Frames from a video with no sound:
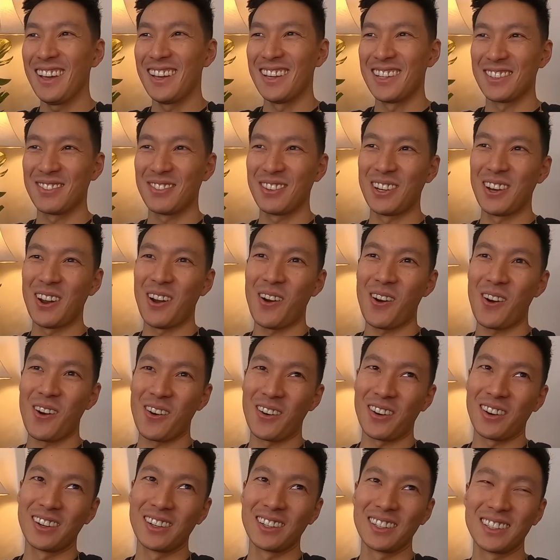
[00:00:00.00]
it's been
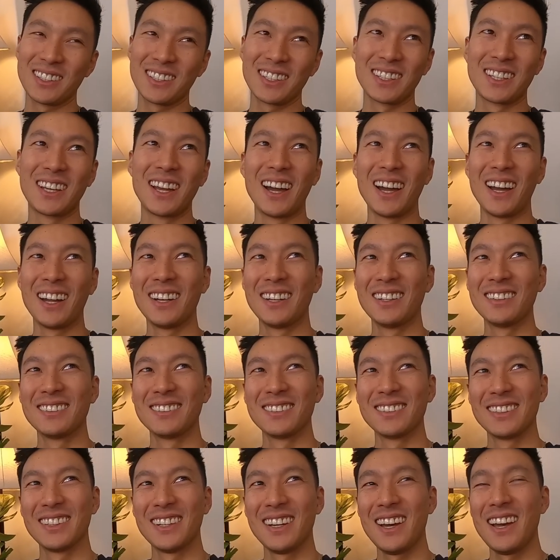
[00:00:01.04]
hard to kind
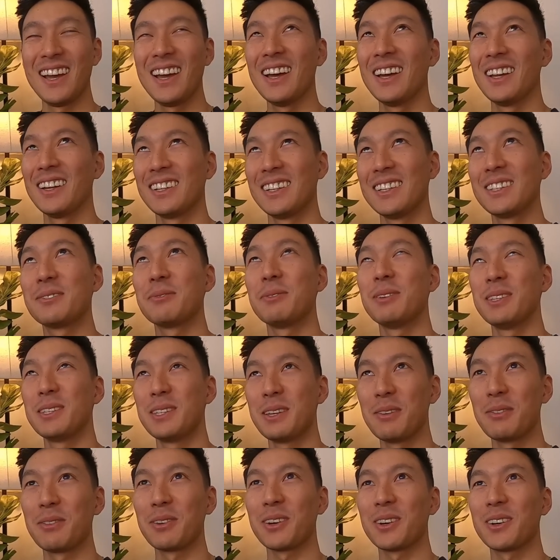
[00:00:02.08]
of, it's been
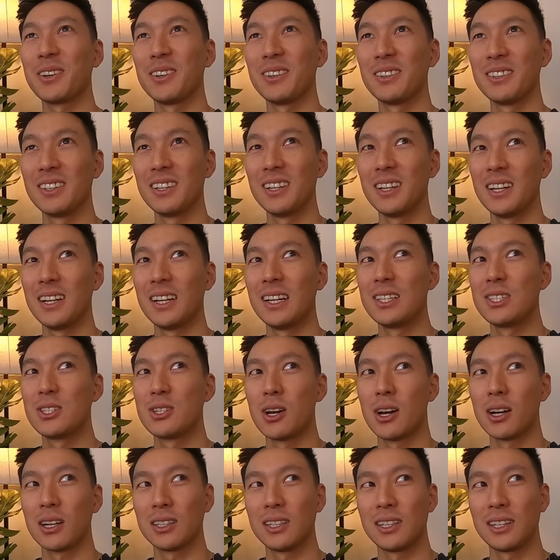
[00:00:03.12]
difficult
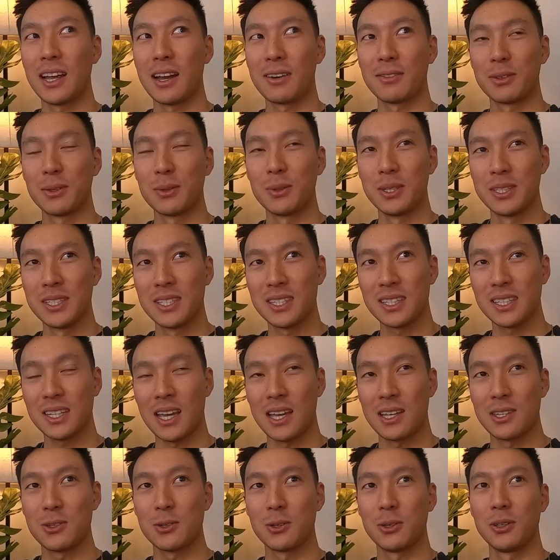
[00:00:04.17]
juggling everyone's
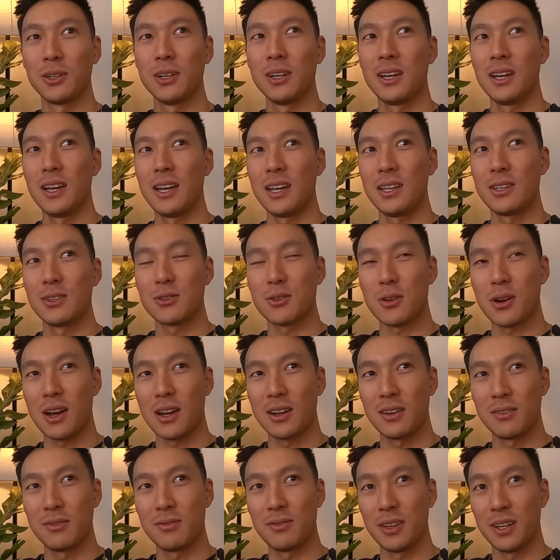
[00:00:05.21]
schedule and
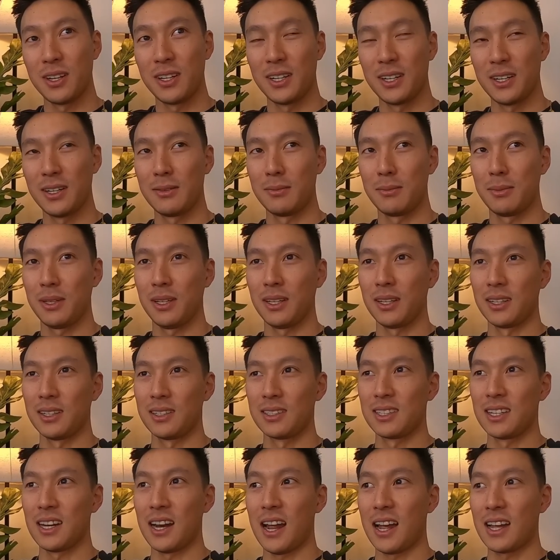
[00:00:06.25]
trying to fit it in
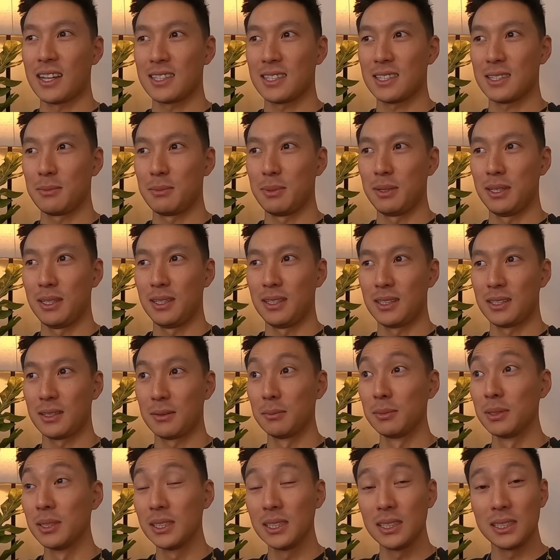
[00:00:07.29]
because it has to be
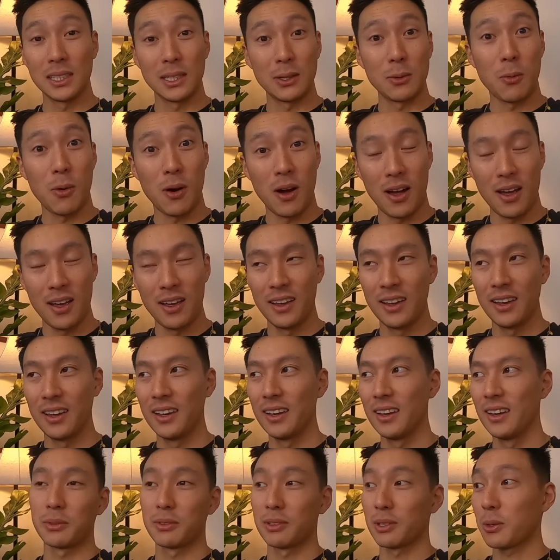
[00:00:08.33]
completely
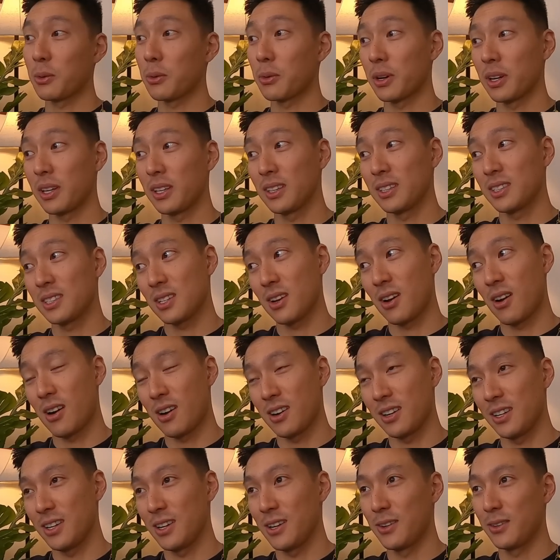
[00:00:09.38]
quiet. We're recording this
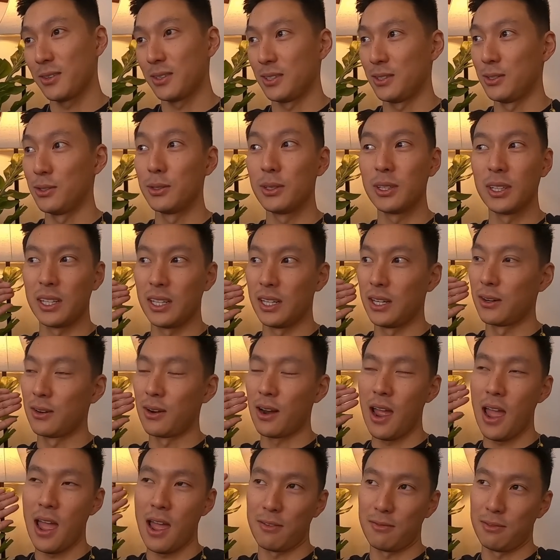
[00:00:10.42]
audio and you could
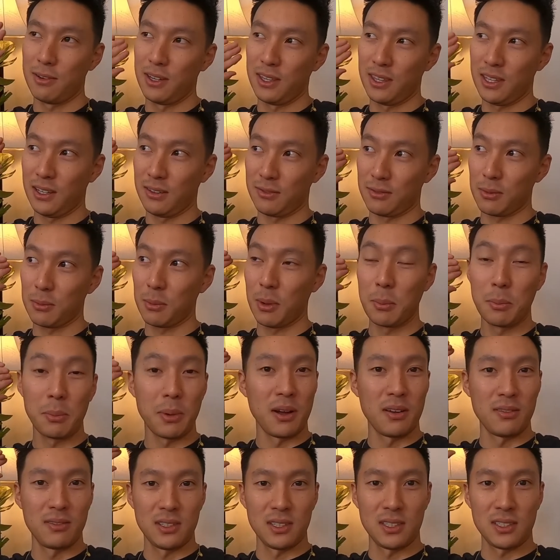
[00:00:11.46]
hear everything from
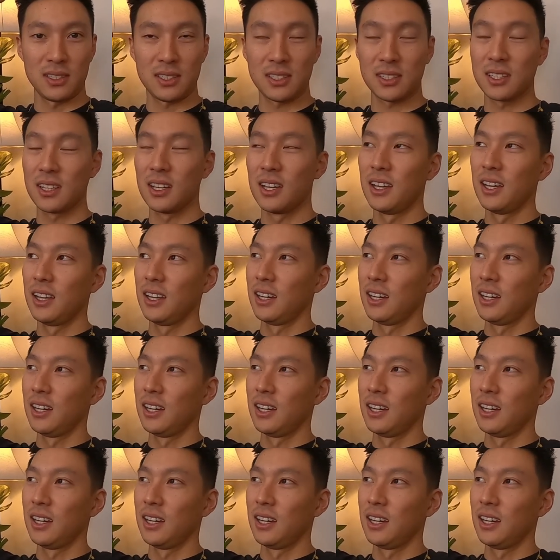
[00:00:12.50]
above us.